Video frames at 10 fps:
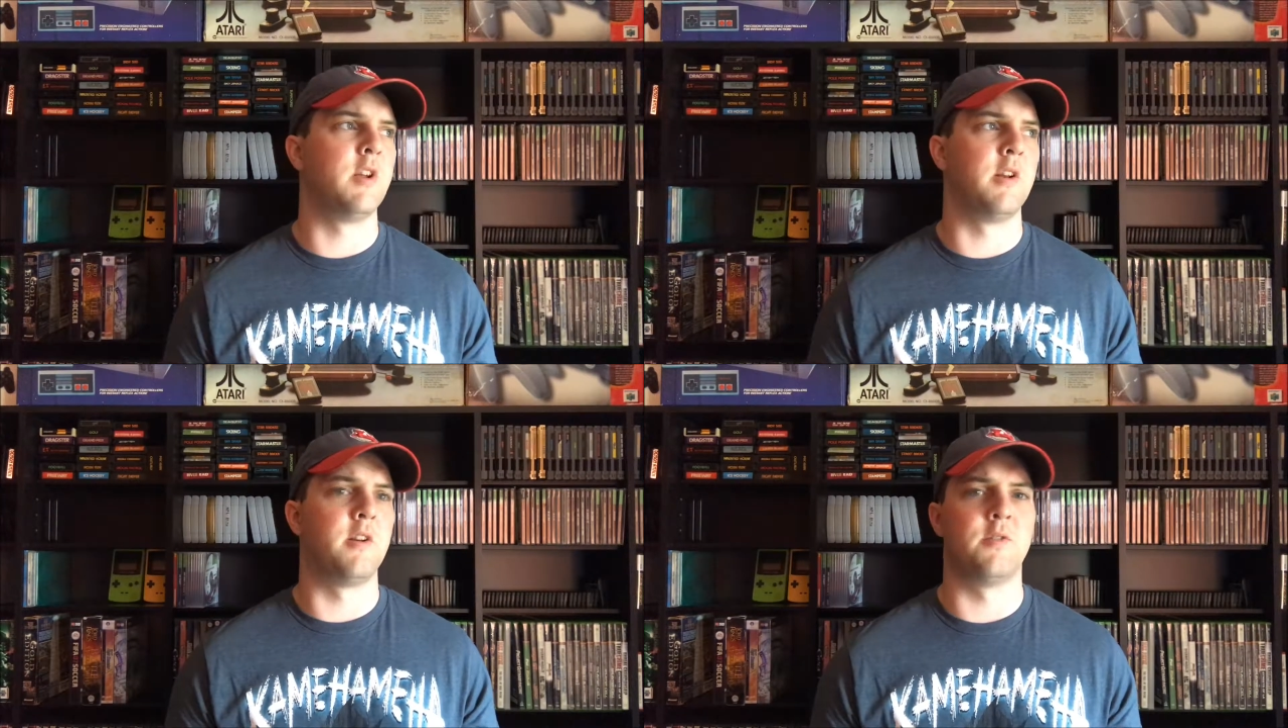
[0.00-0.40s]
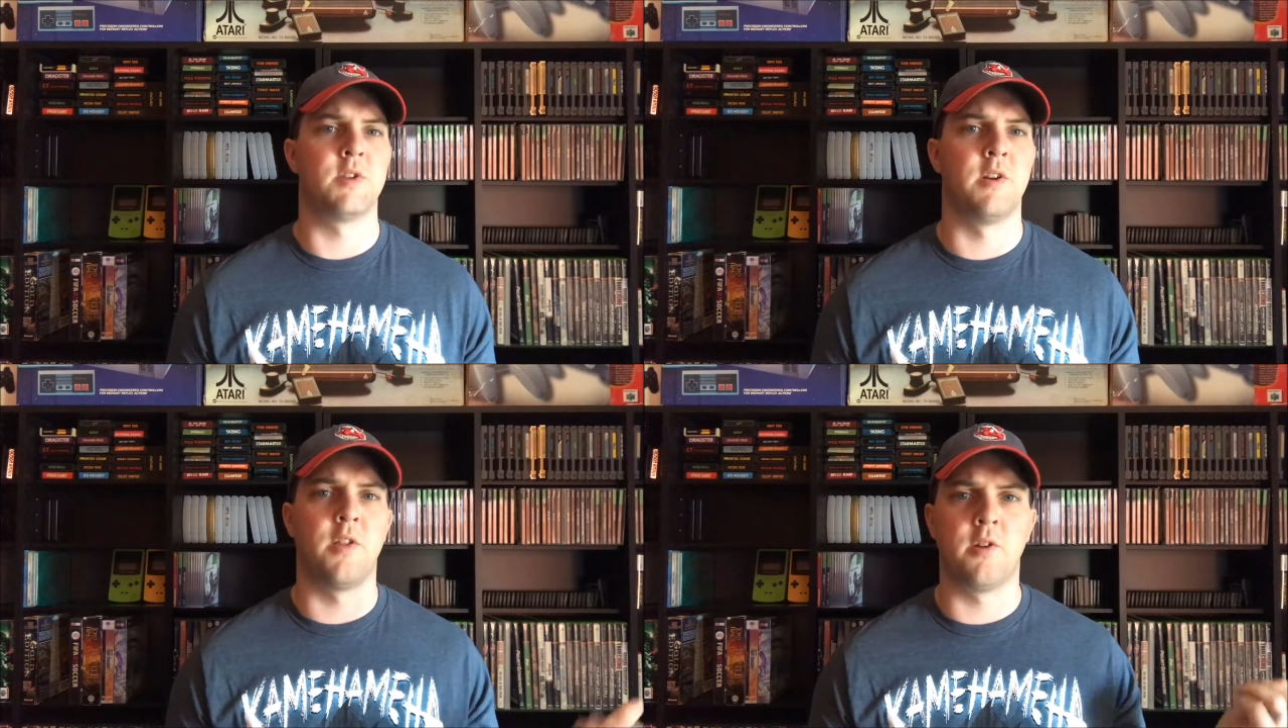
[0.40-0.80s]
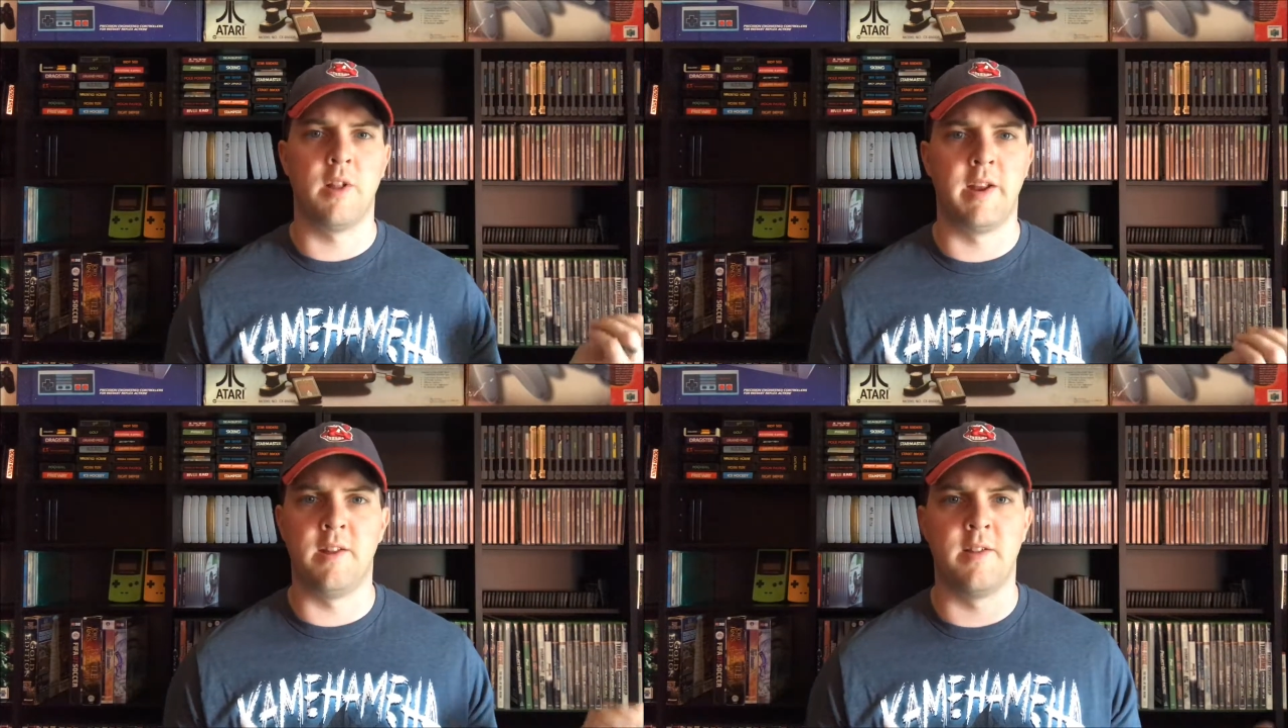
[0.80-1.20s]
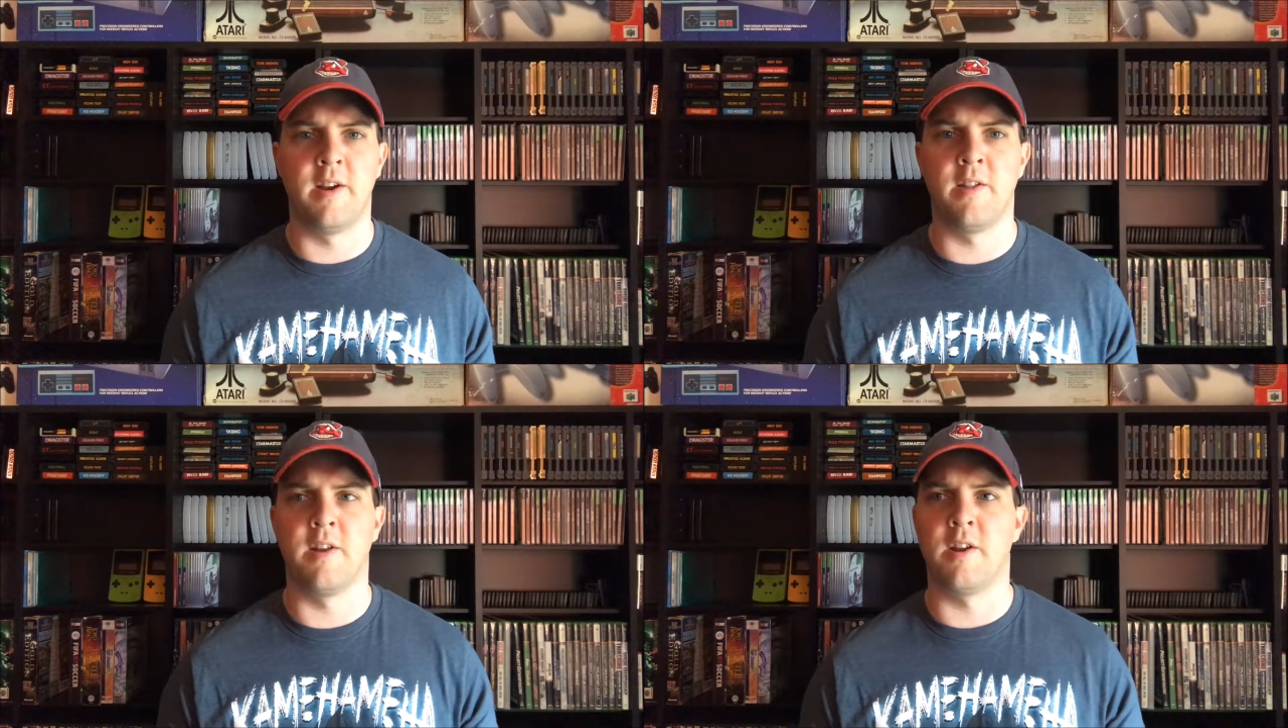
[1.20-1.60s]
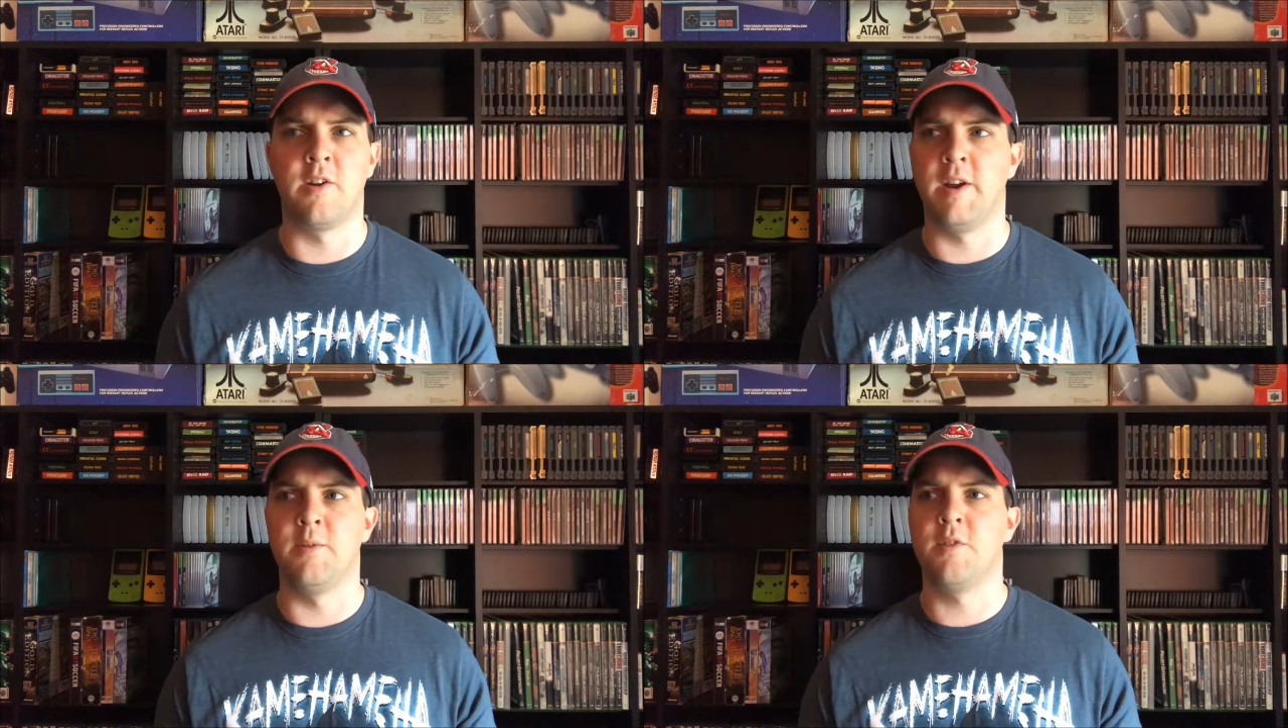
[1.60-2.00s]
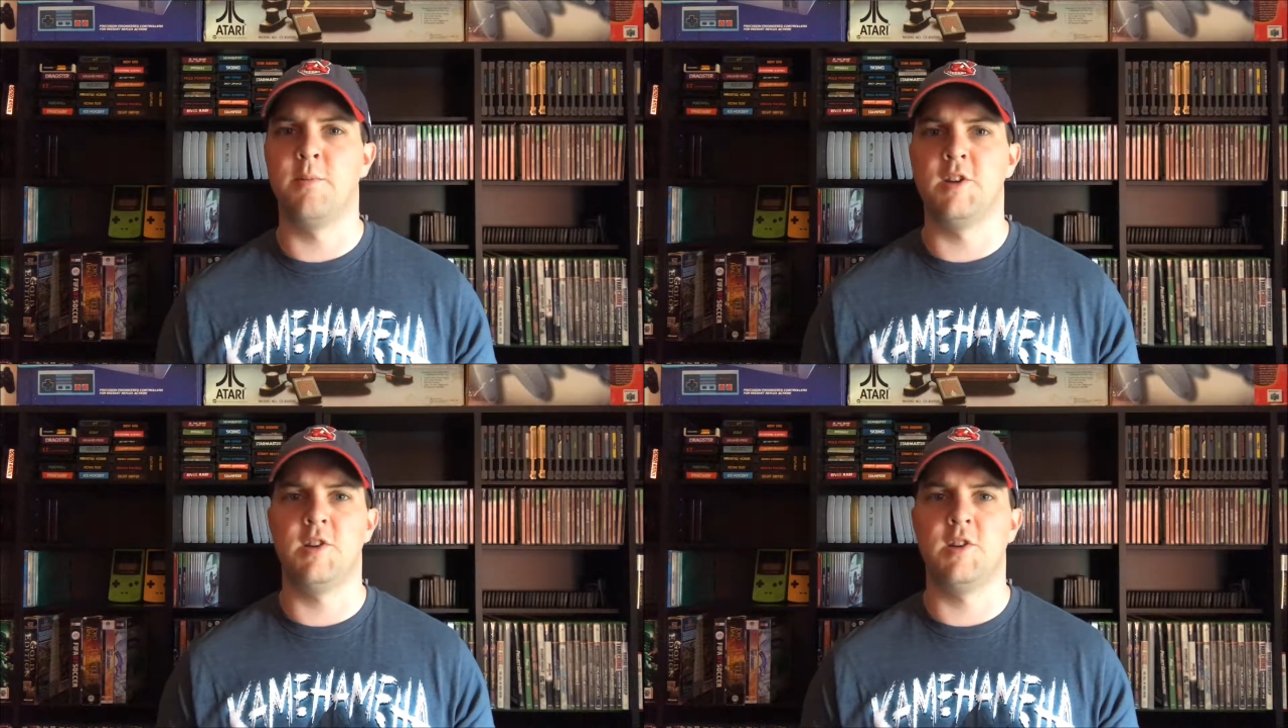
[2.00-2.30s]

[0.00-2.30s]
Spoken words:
And there was another lady there that agreed with me.